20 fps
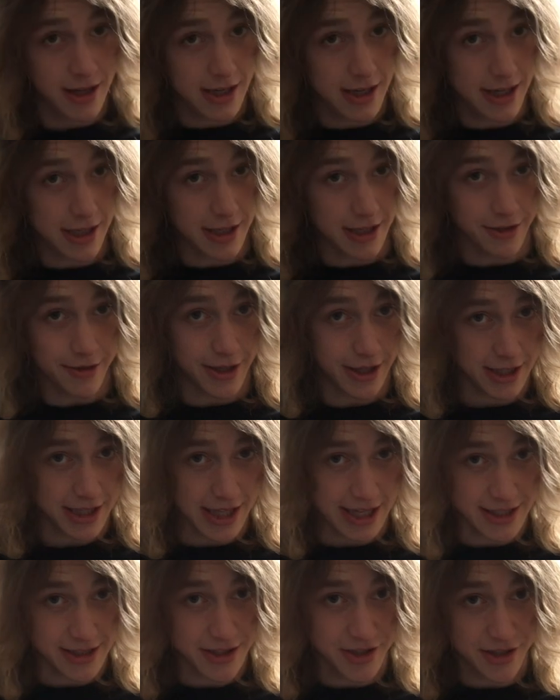You know, like,
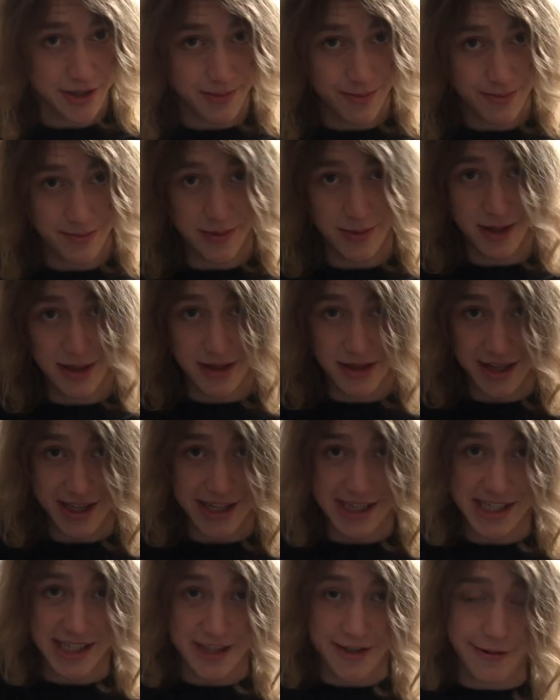that's, like,
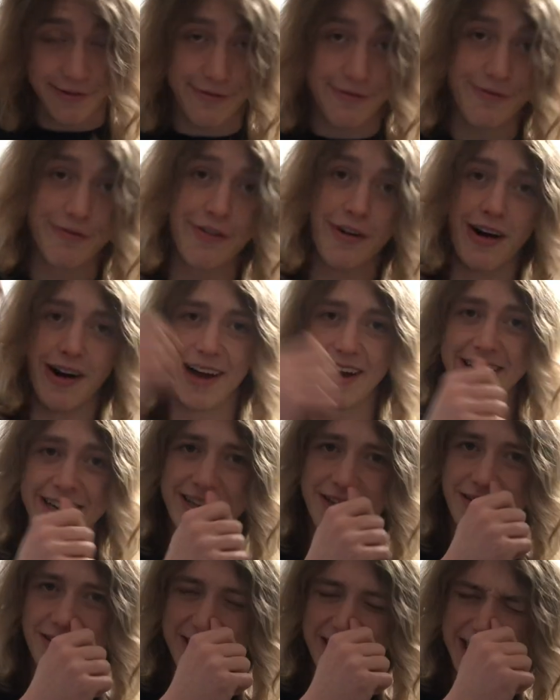it's
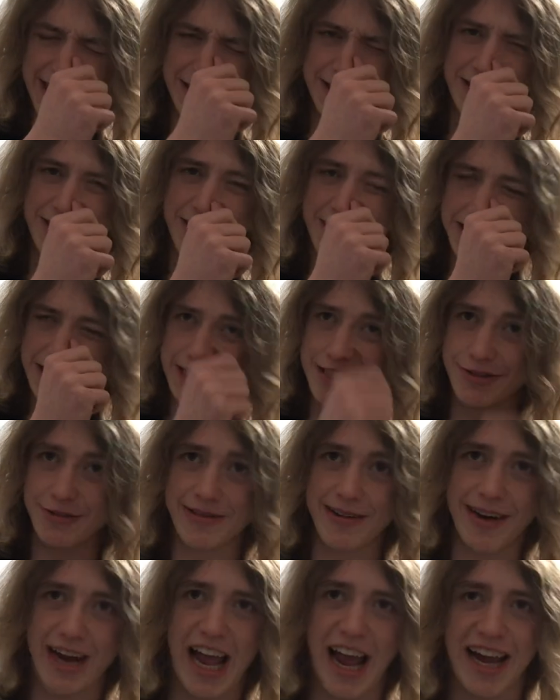fine. As long as you
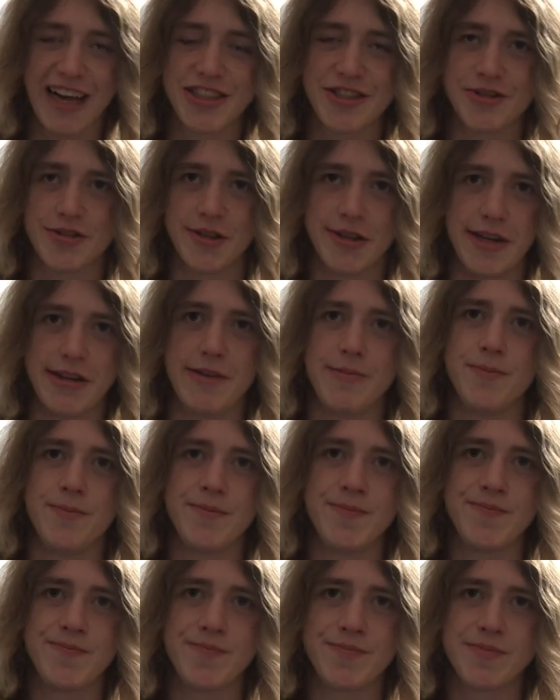actually
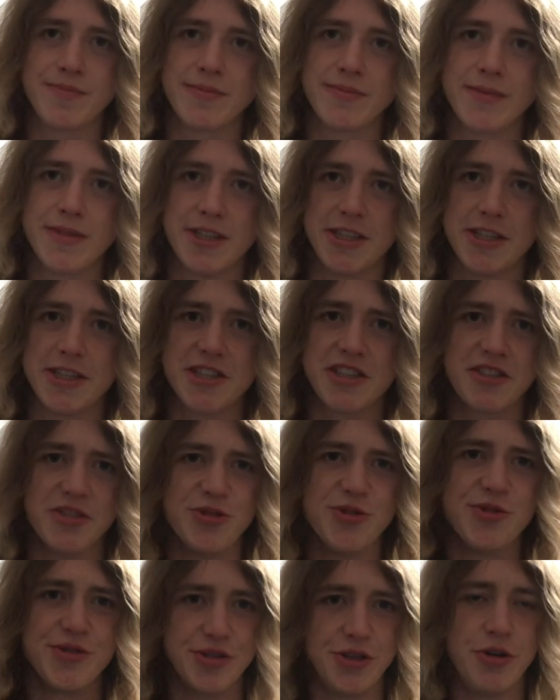
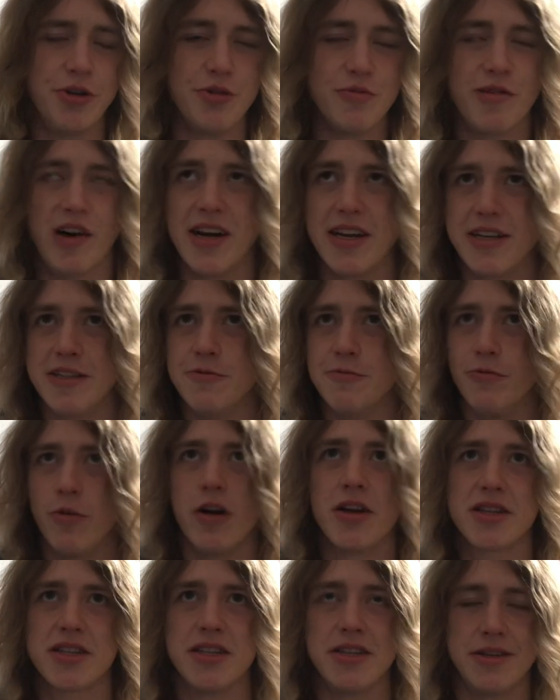still do what you
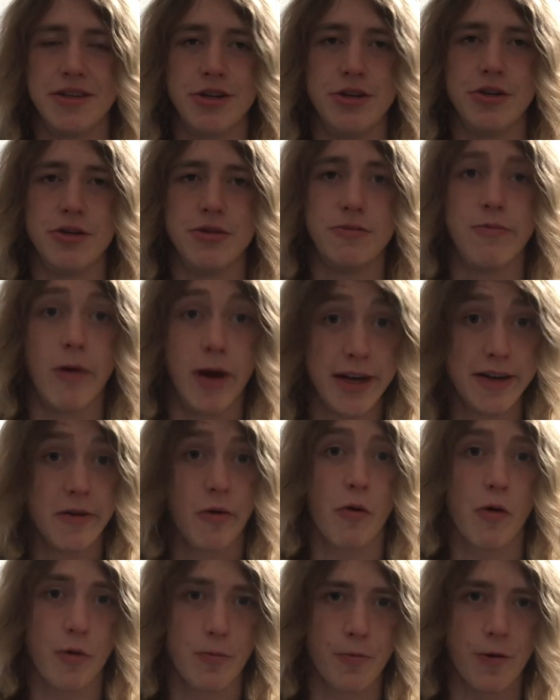want to do when
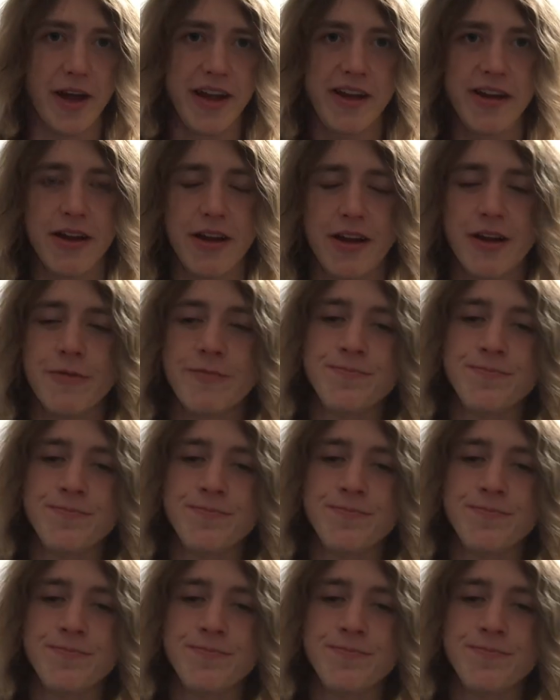you're awake.